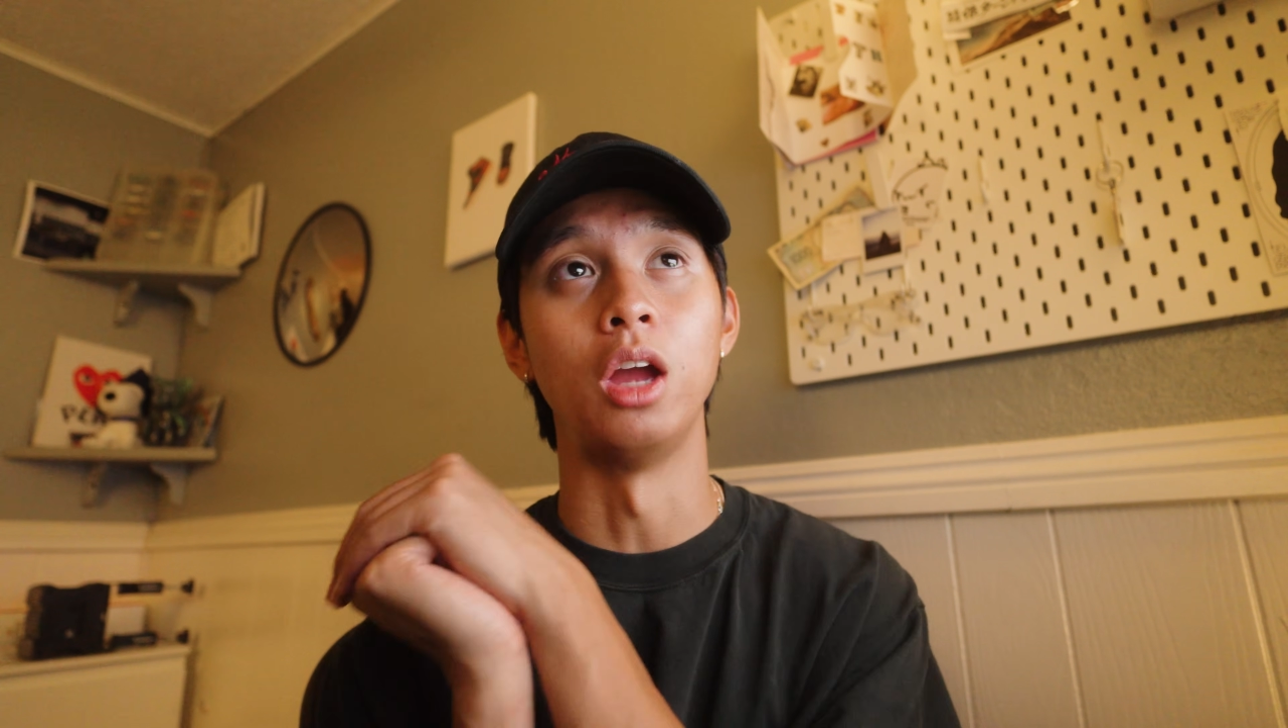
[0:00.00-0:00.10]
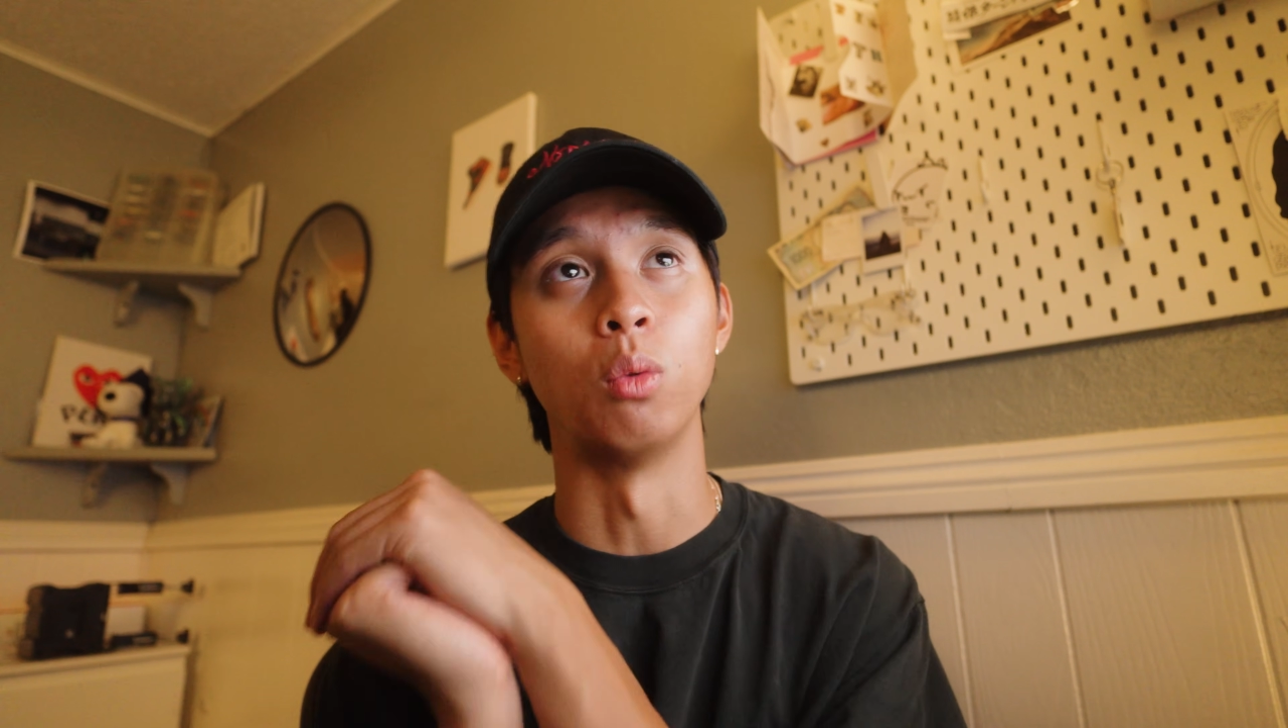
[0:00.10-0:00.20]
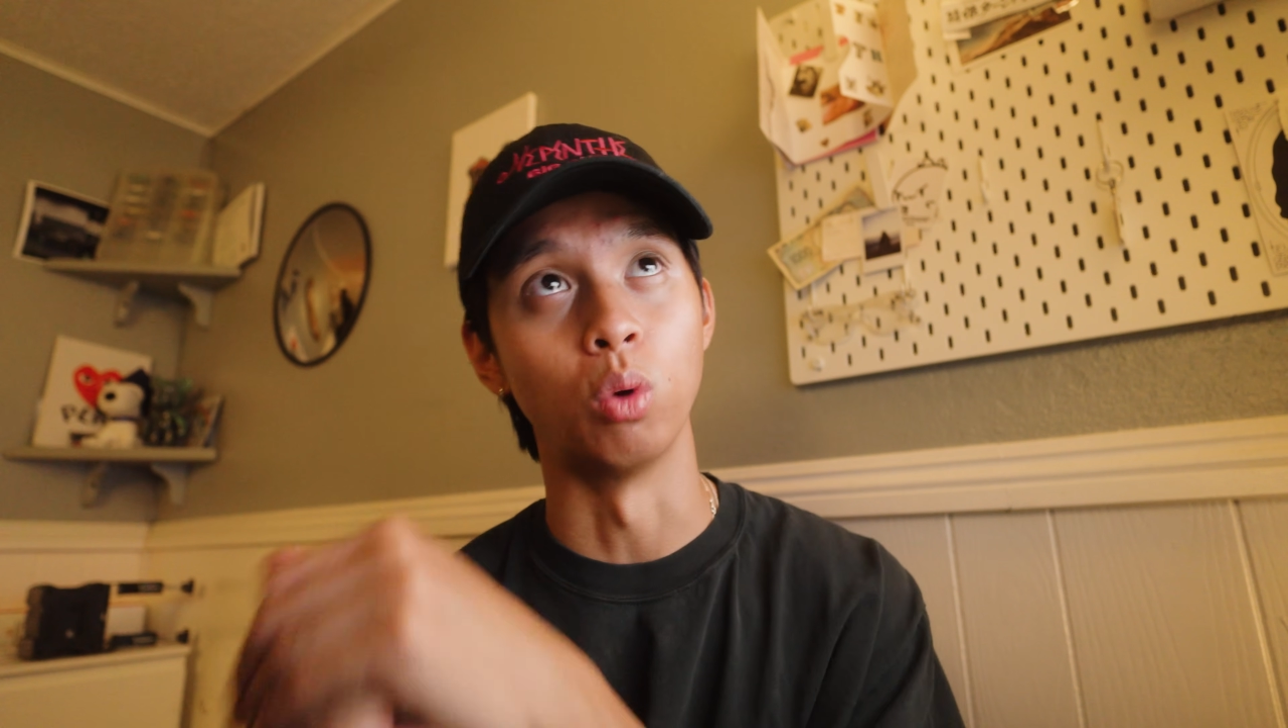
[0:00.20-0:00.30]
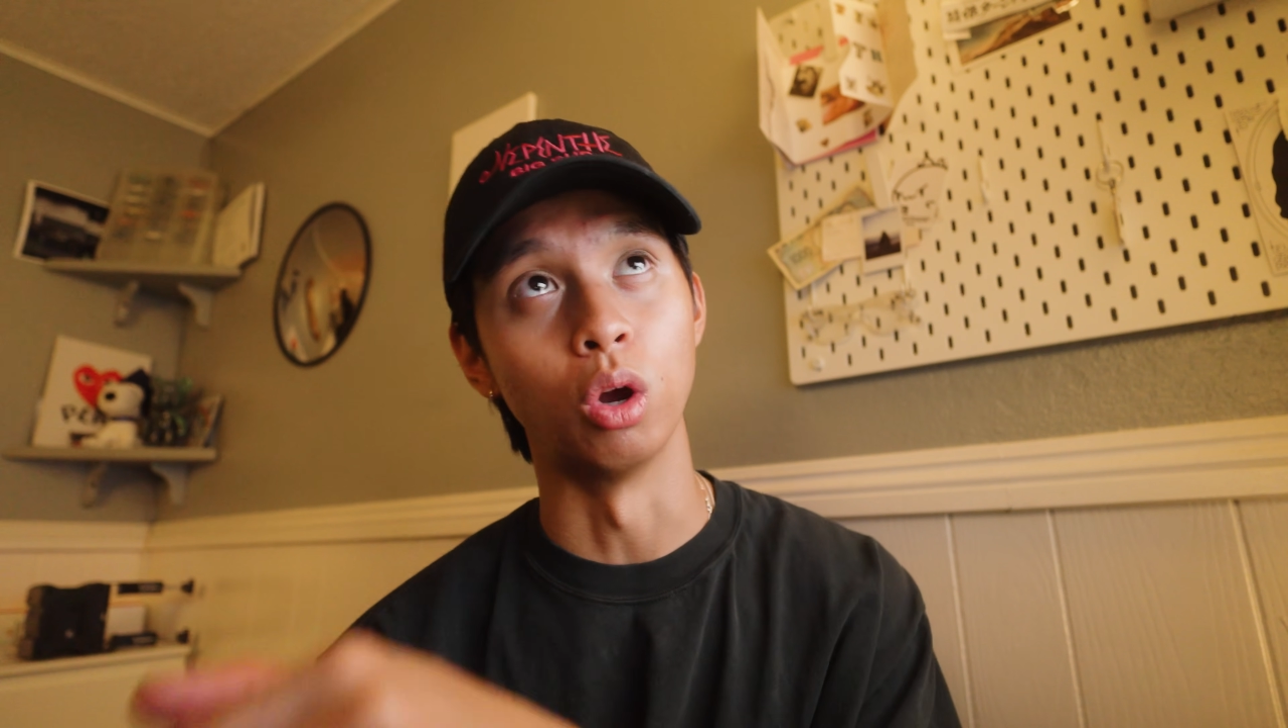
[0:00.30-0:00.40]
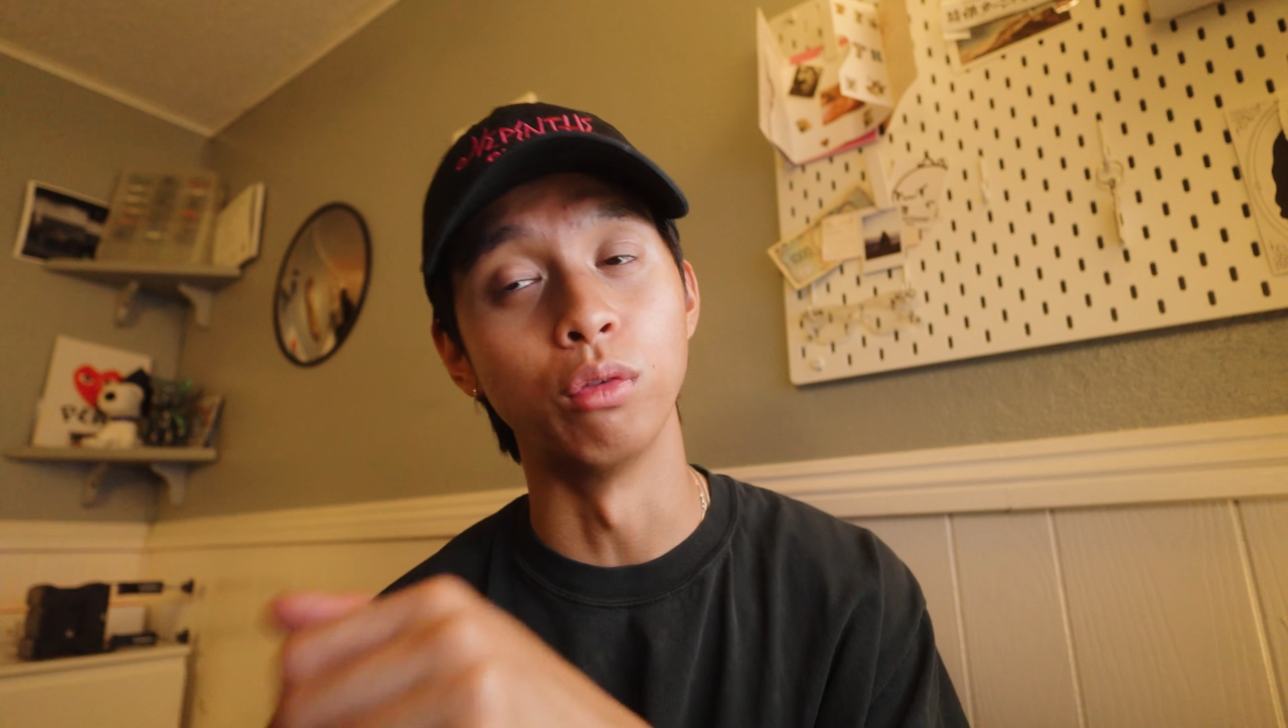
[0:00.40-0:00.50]

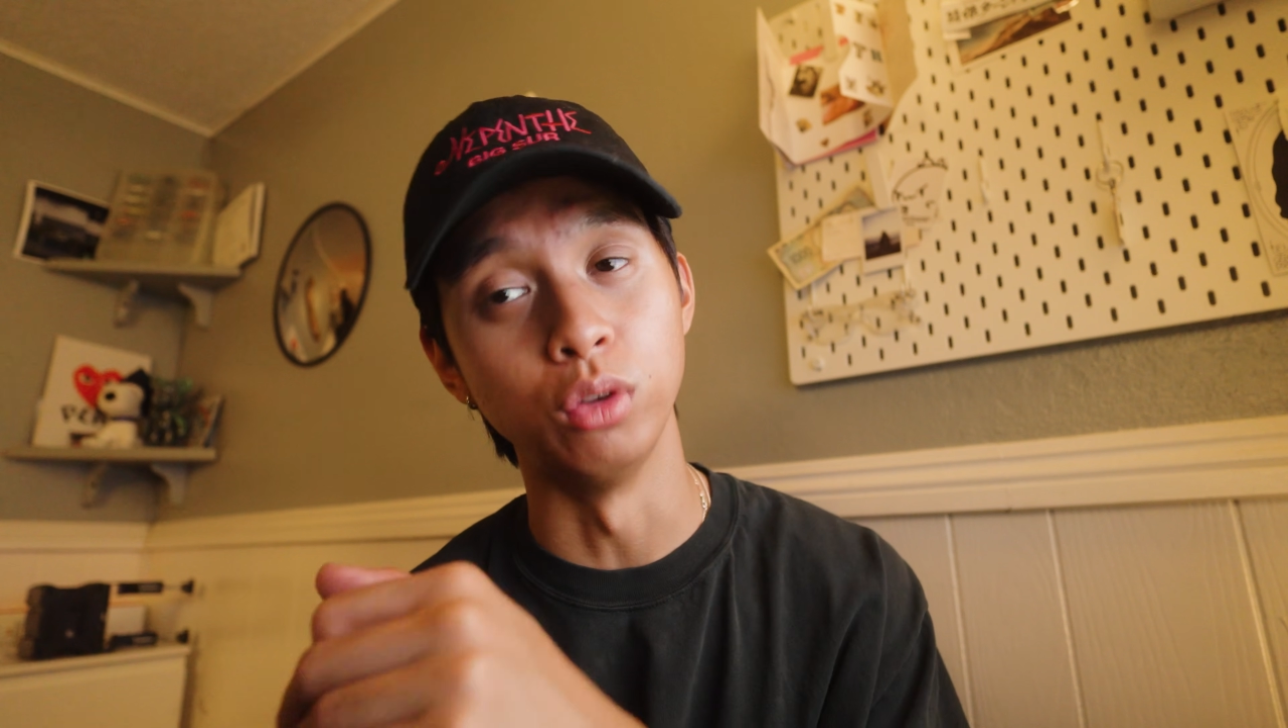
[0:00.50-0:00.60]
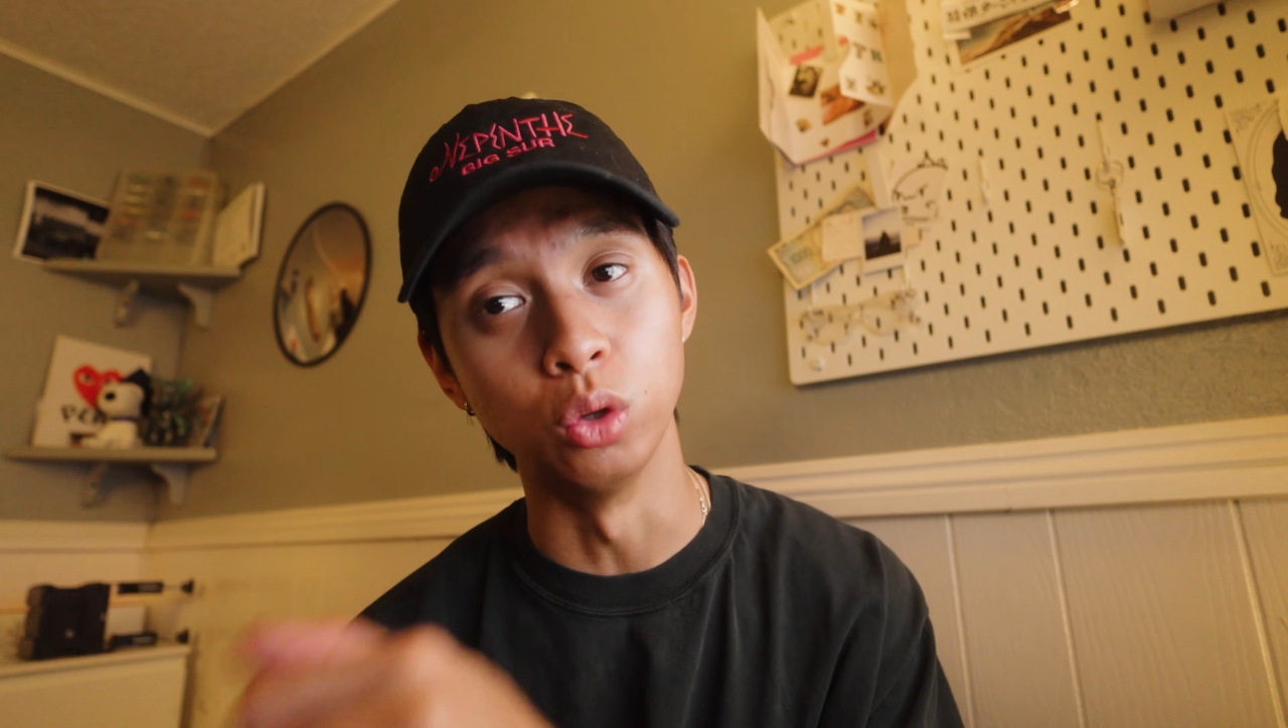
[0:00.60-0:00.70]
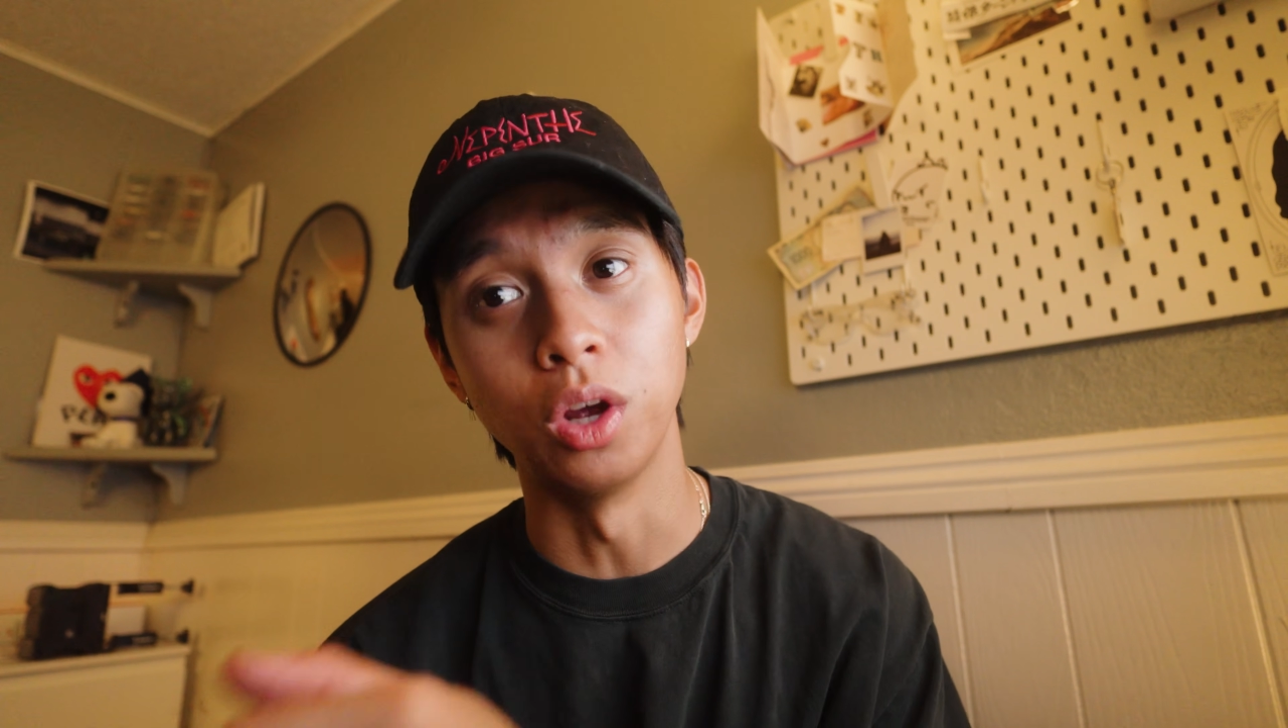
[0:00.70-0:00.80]
rear view